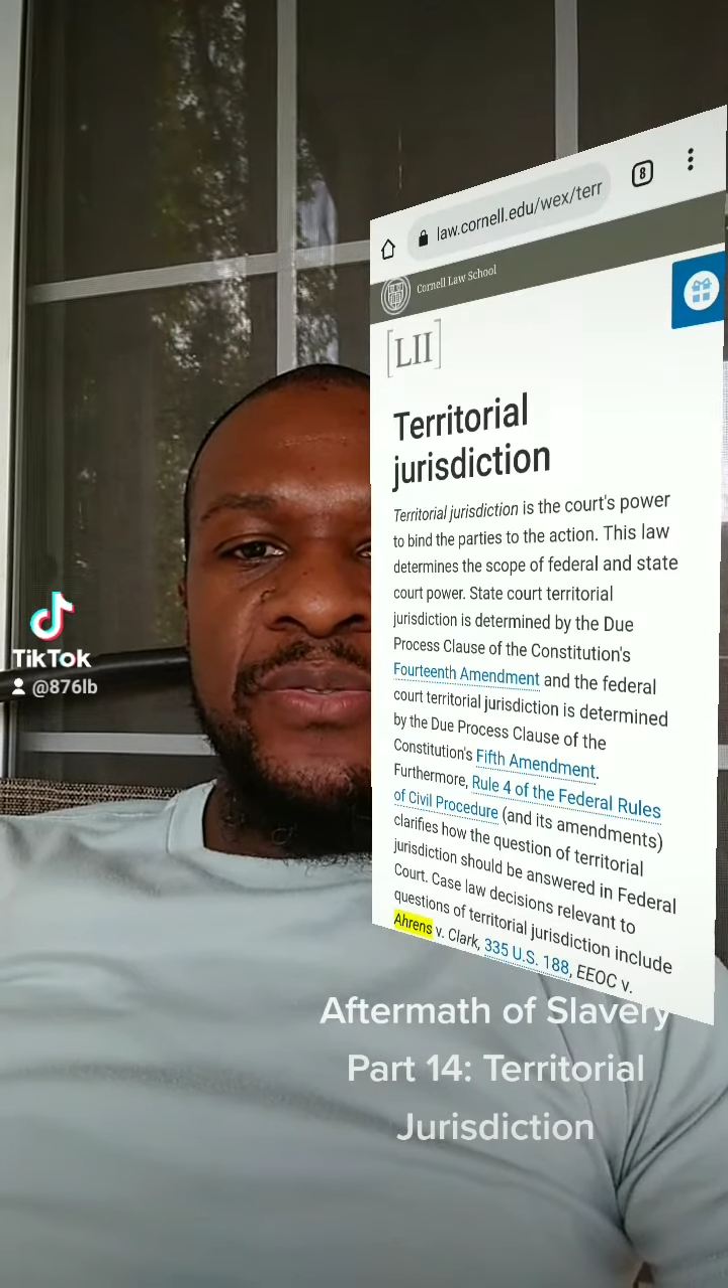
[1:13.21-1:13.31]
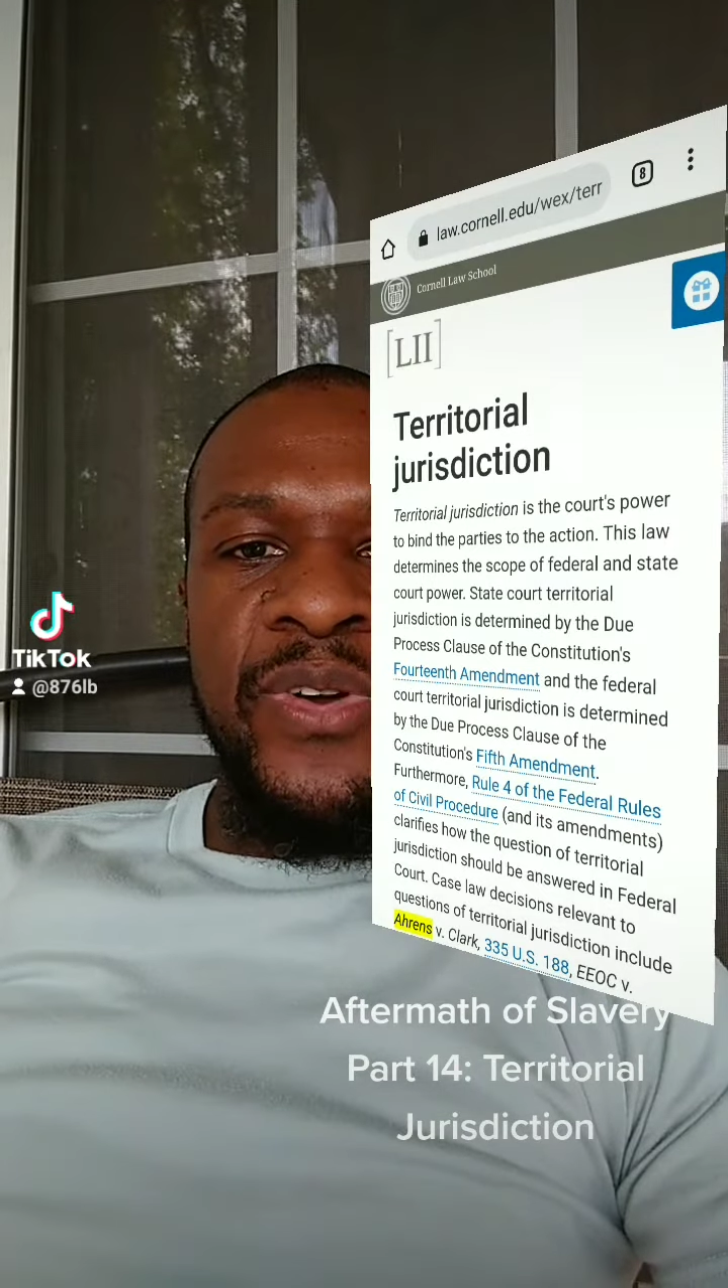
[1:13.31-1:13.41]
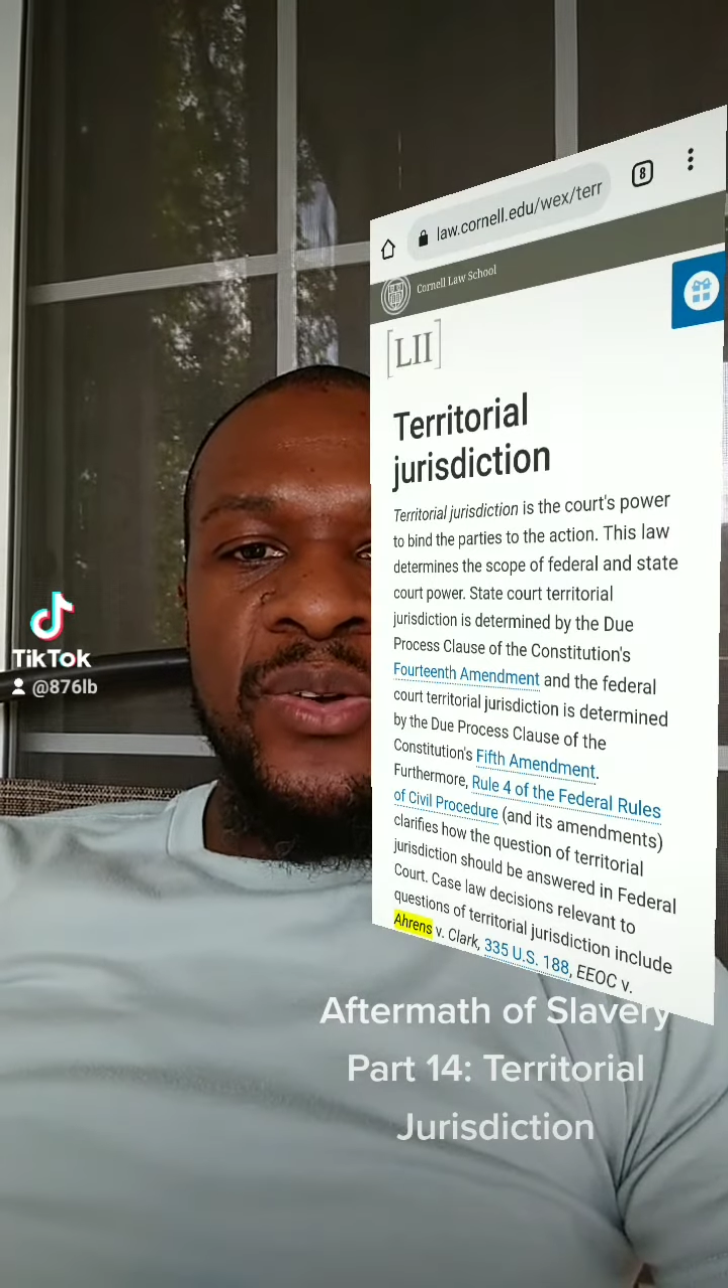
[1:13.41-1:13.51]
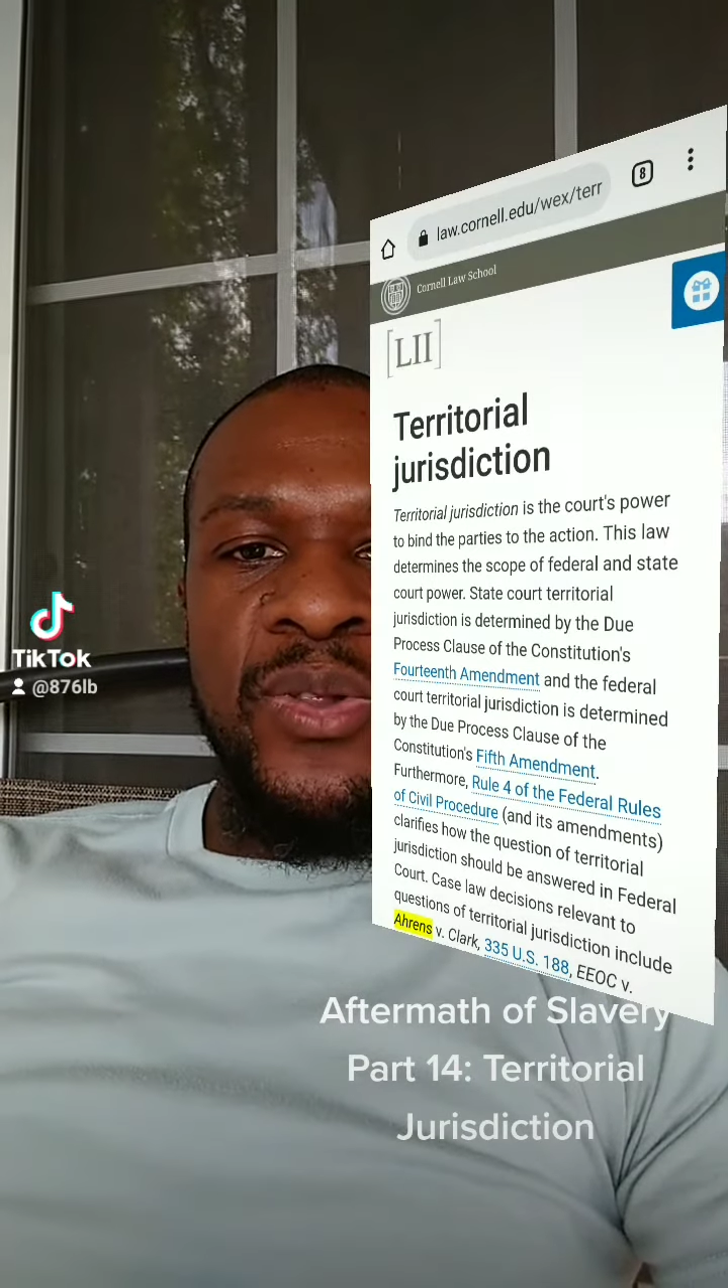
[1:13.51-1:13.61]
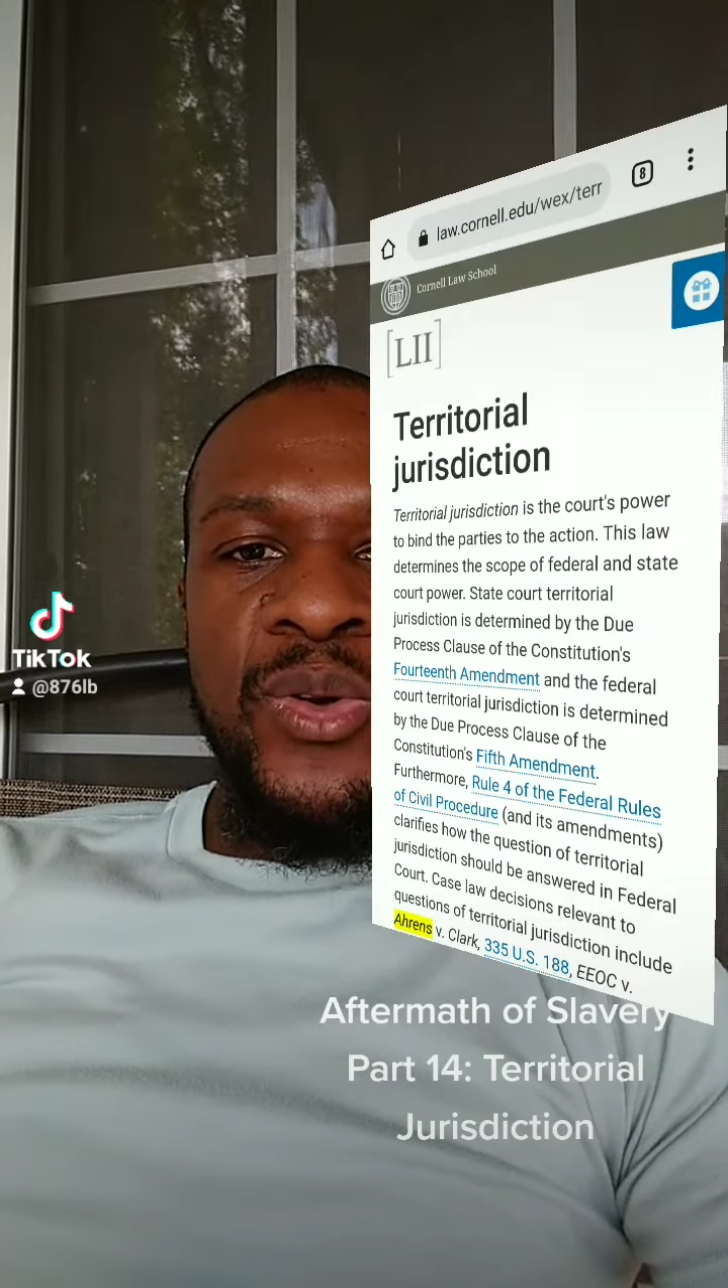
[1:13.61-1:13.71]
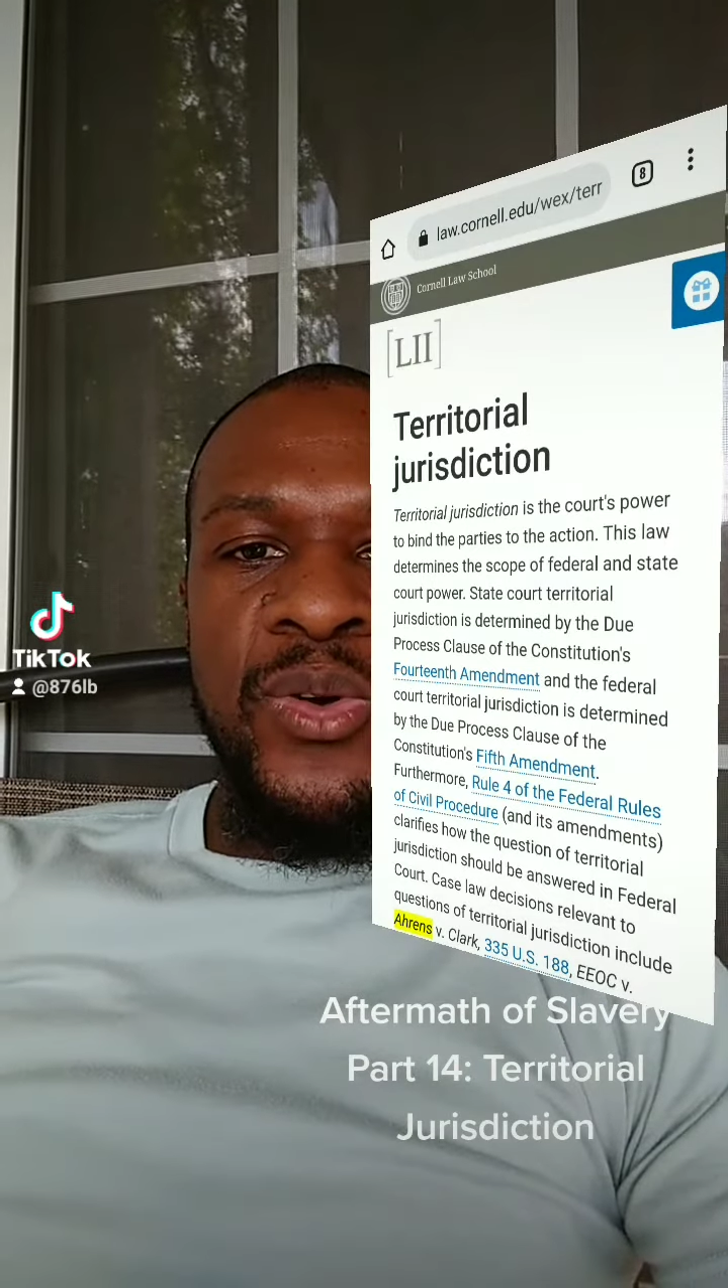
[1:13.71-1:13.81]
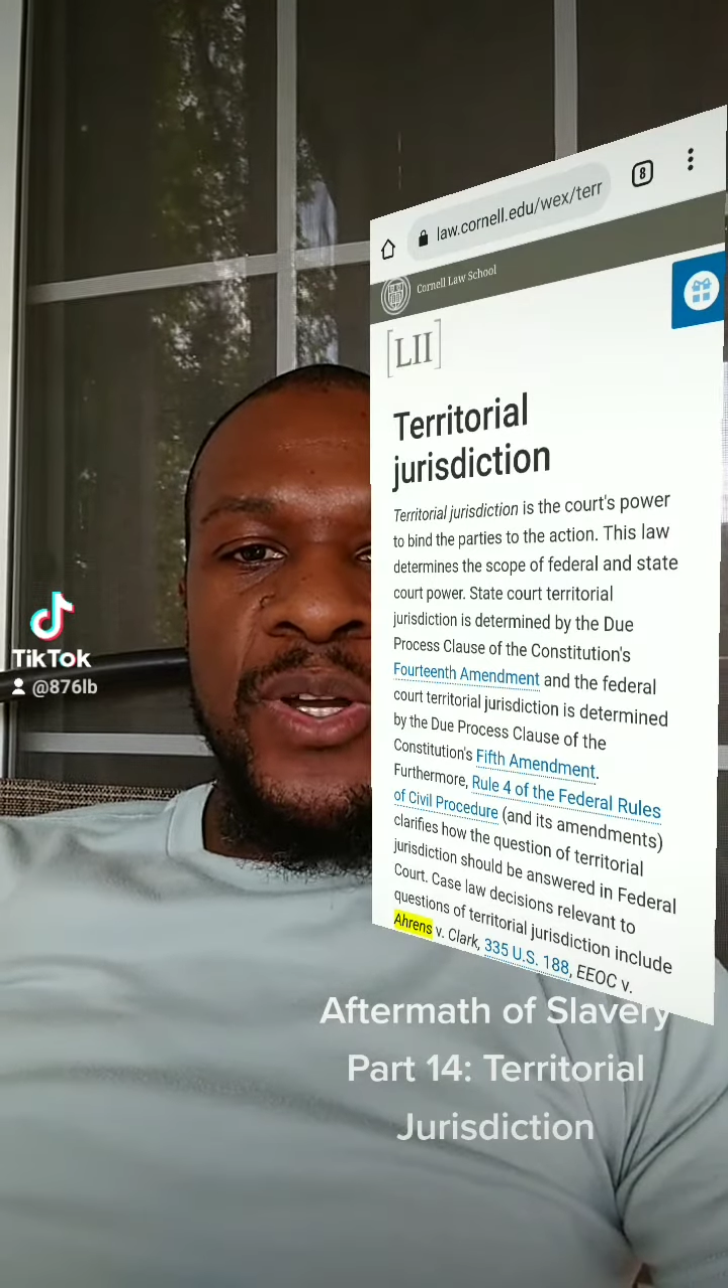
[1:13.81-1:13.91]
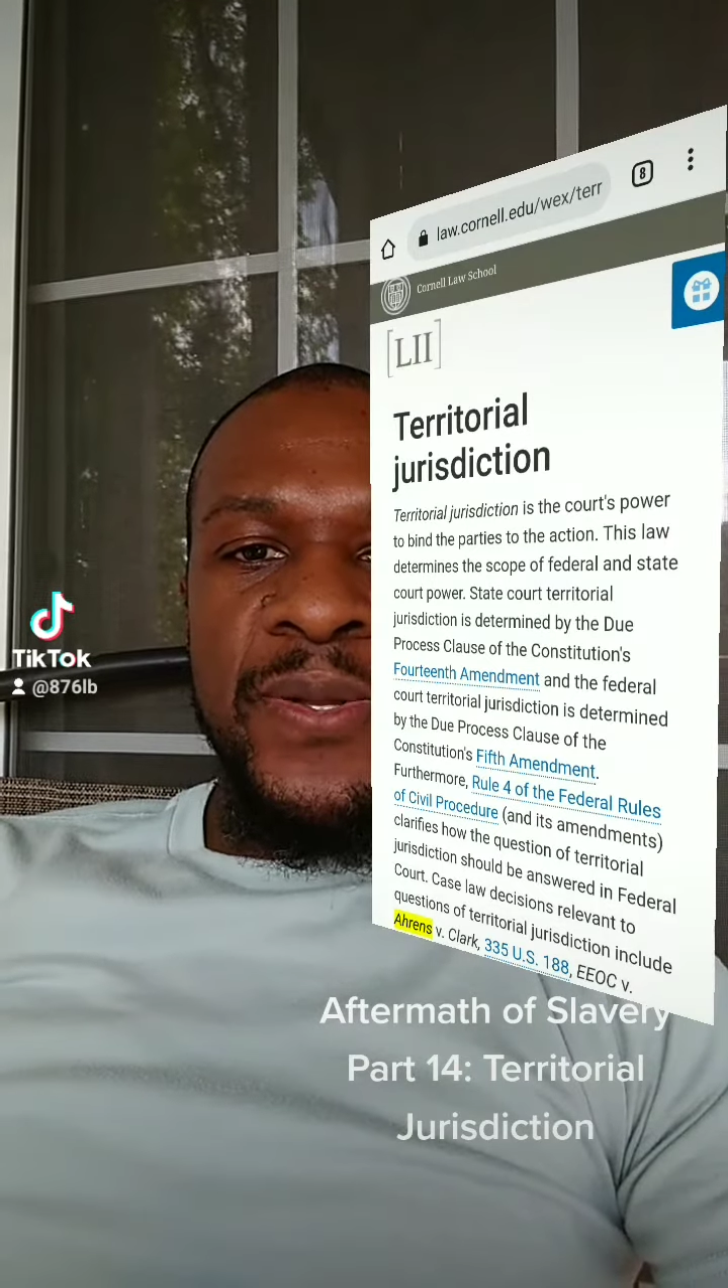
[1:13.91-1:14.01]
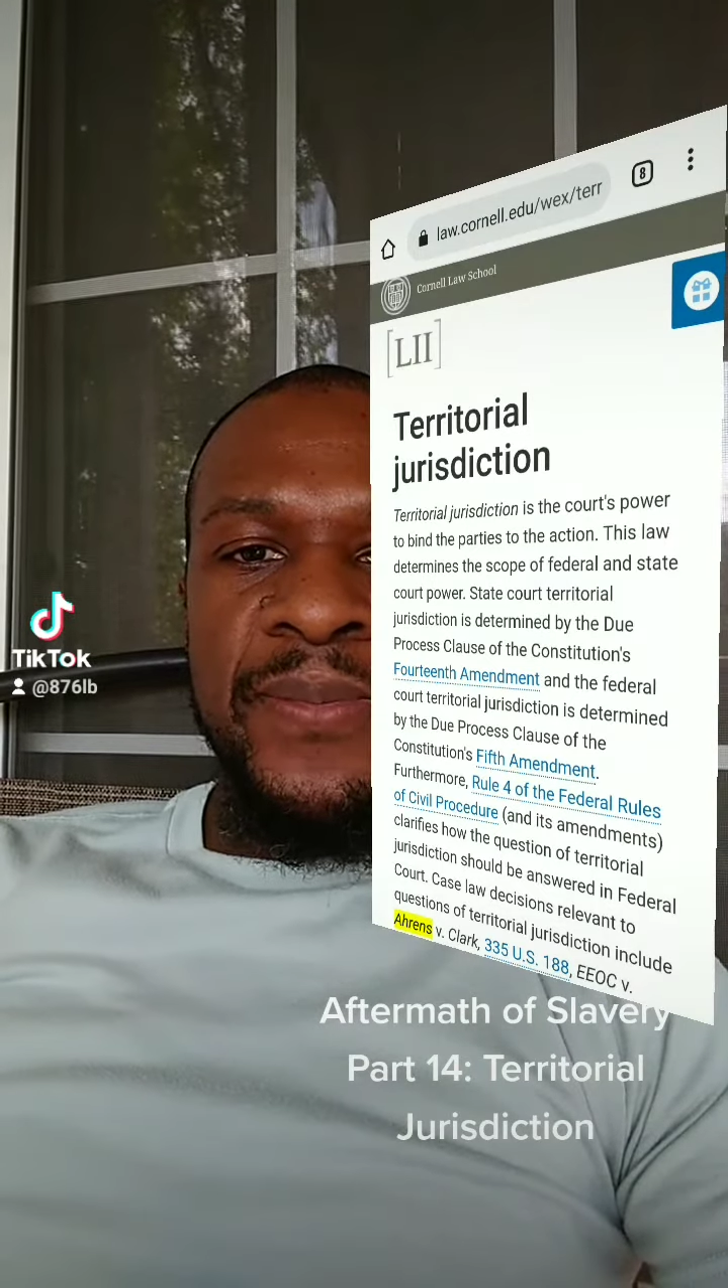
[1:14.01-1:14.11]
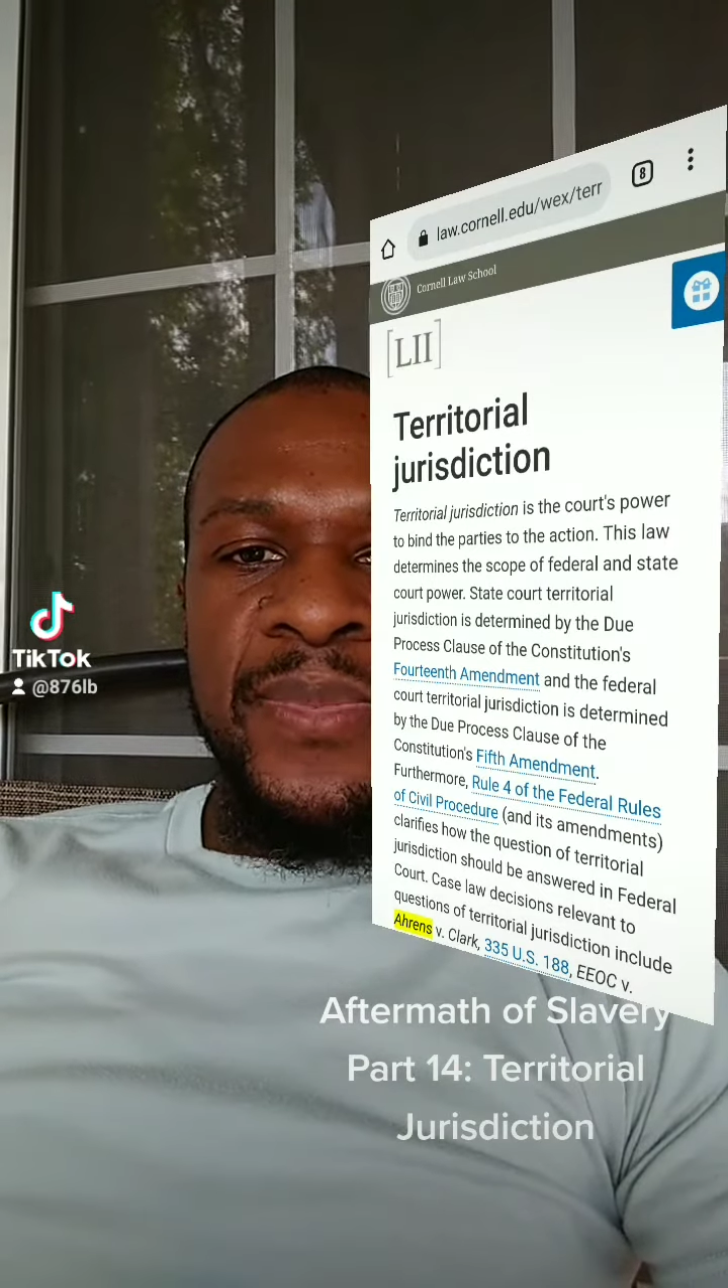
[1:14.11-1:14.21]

federal court.